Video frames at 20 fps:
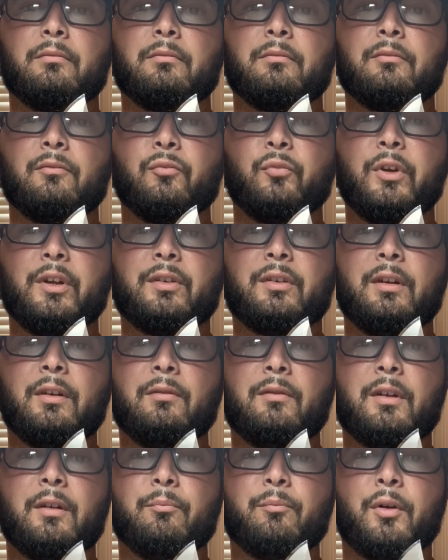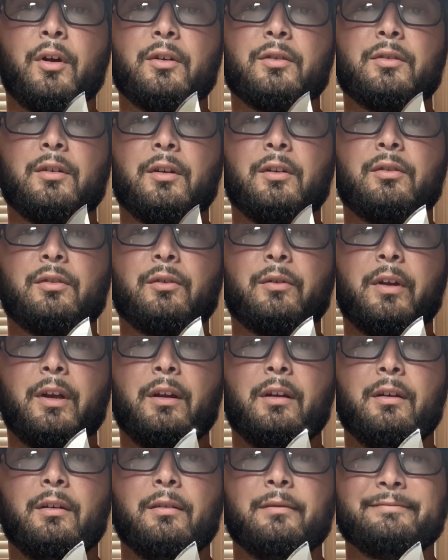received it partially
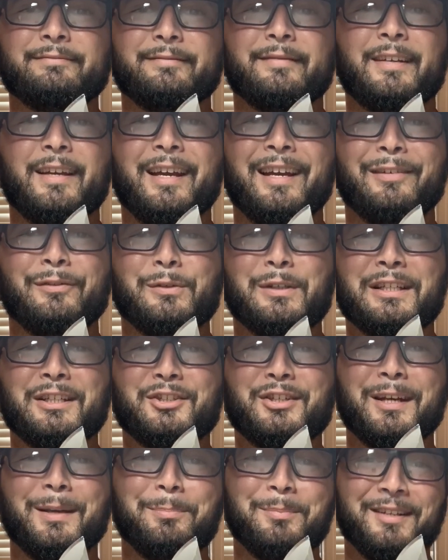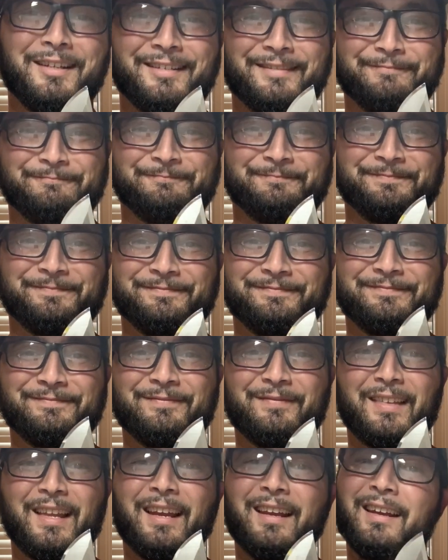serrated, heavily chipped.
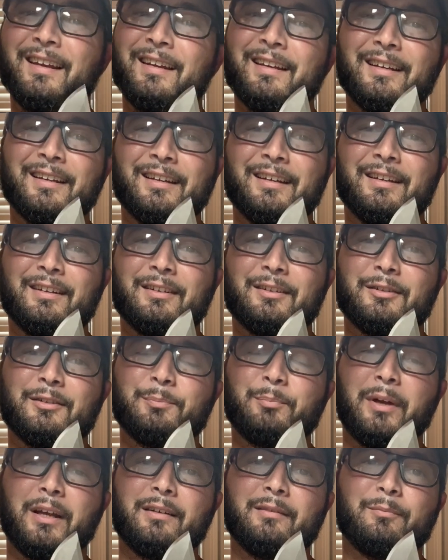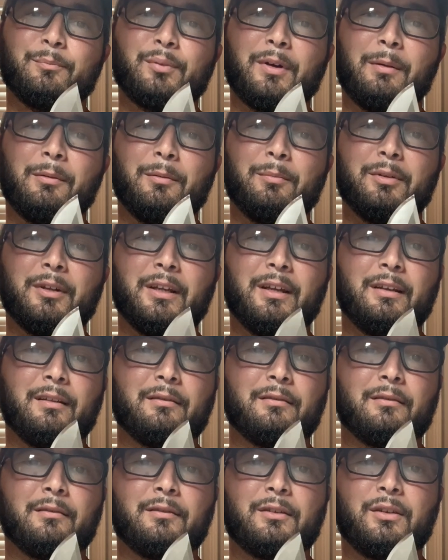Spent probably
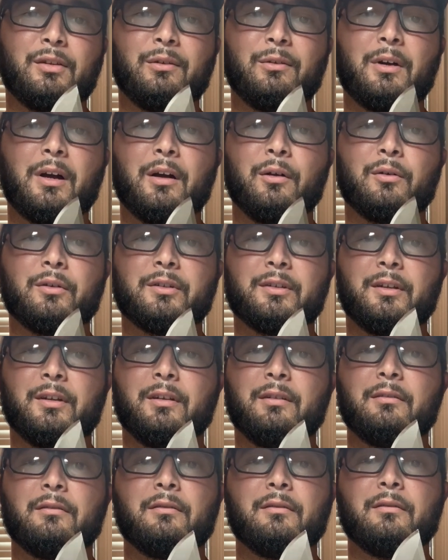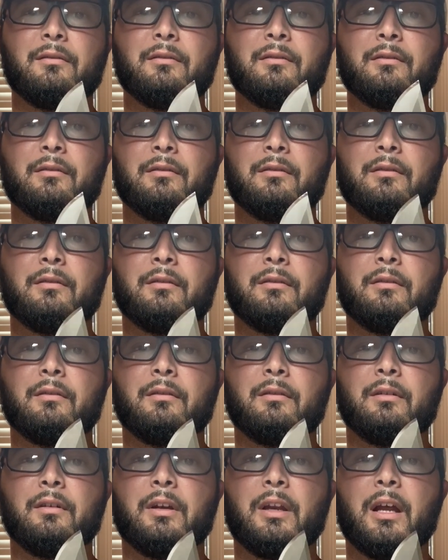2 hours in it.
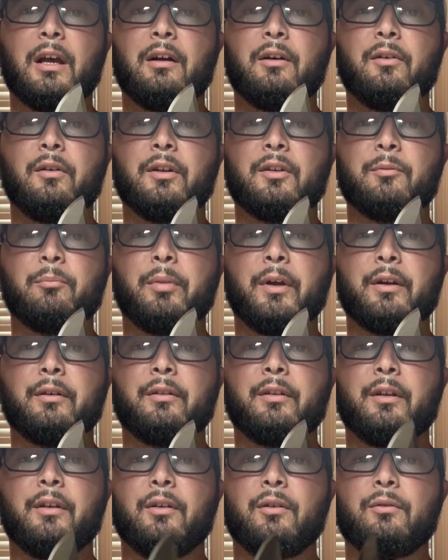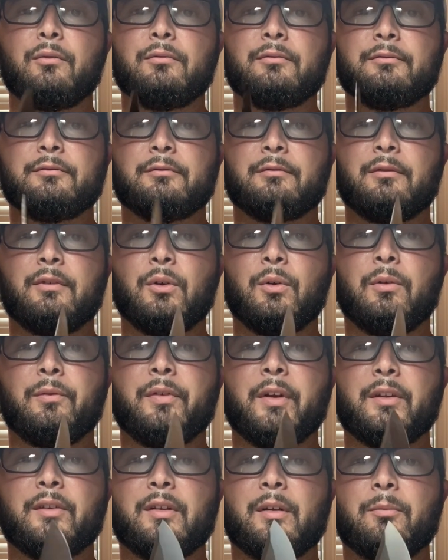Now it's better than new. No
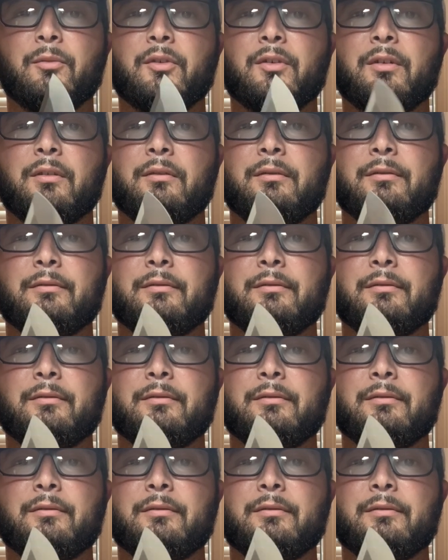offense, Emerson.